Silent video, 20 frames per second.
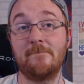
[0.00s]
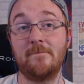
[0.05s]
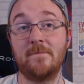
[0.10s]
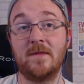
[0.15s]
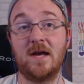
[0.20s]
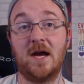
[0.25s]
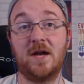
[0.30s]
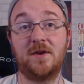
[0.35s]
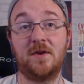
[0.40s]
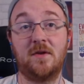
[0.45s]

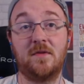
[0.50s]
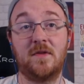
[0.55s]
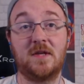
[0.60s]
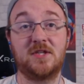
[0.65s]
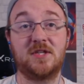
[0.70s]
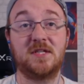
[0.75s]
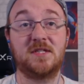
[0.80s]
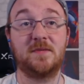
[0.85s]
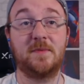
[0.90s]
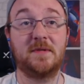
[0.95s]
I don't think she
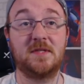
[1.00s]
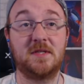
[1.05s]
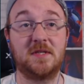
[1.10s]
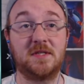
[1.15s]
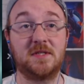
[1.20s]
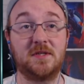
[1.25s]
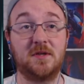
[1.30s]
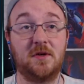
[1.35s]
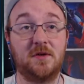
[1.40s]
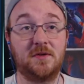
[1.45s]
has a mental
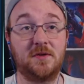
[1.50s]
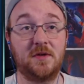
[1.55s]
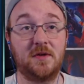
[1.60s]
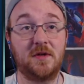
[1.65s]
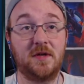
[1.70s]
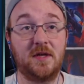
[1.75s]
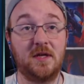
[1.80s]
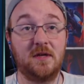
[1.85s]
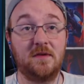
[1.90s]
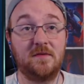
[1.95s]
disorder.
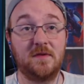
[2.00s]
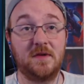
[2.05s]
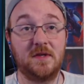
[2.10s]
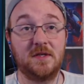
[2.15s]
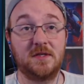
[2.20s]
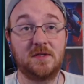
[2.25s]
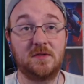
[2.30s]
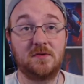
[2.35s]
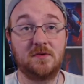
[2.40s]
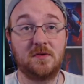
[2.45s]
Eve is
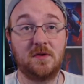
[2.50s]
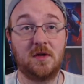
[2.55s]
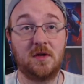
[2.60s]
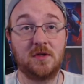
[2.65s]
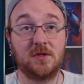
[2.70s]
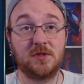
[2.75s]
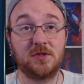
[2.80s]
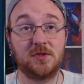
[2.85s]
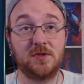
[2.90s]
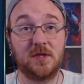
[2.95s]
under a lot of
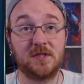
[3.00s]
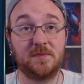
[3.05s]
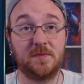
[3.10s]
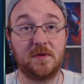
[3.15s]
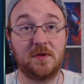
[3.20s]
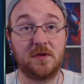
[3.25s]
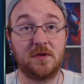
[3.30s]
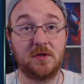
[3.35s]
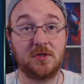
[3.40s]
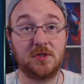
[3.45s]
stress
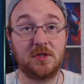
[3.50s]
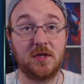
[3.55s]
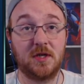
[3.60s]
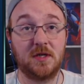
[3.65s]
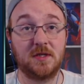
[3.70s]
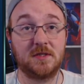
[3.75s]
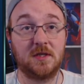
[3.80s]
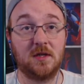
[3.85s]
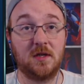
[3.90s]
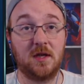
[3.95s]
because she has
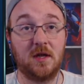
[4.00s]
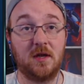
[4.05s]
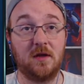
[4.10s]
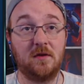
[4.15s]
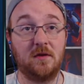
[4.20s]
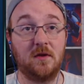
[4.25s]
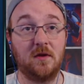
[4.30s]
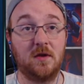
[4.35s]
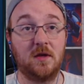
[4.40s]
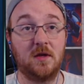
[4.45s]
to lie
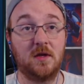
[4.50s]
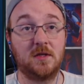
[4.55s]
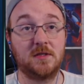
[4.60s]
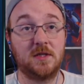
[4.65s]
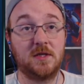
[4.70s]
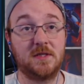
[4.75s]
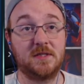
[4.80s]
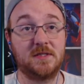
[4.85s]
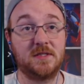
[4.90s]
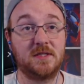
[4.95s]
to her
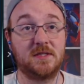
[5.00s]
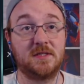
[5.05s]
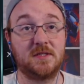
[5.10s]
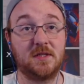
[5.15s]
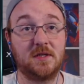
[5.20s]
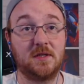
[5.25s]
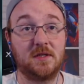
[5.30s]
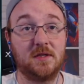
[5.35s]
sister.